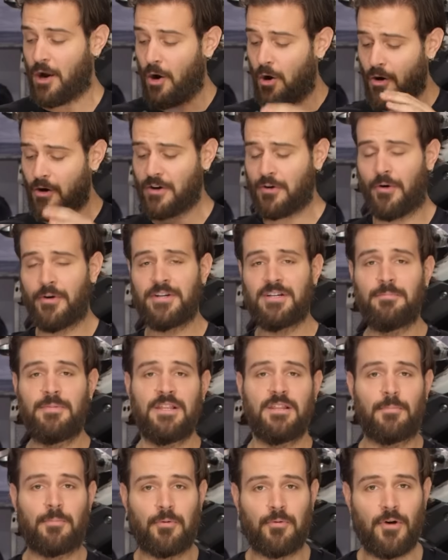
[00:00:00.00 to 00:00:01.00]
are going to
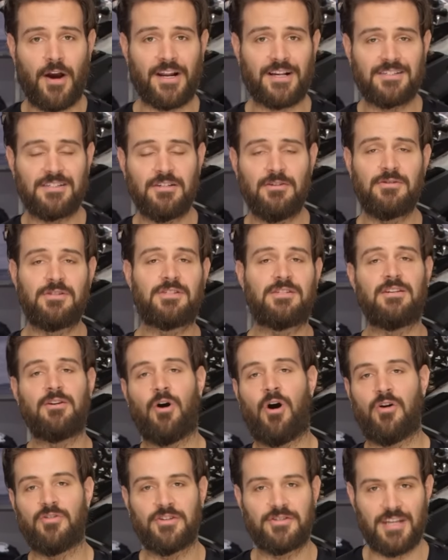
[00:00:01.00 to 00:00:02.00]
be the products that you see
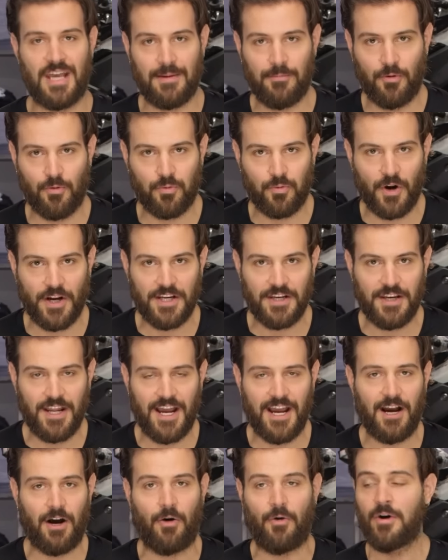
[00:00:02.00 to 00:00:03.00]
on the table right
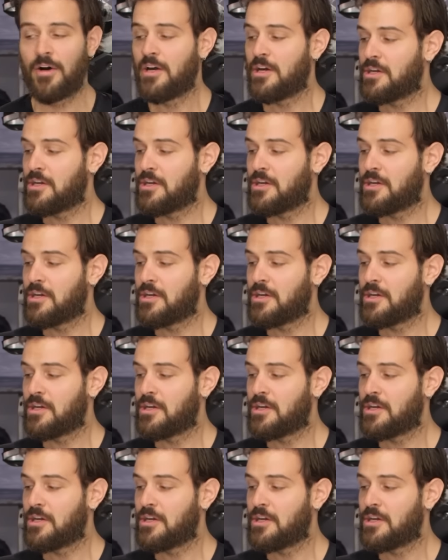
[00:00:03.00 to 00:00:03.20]
now.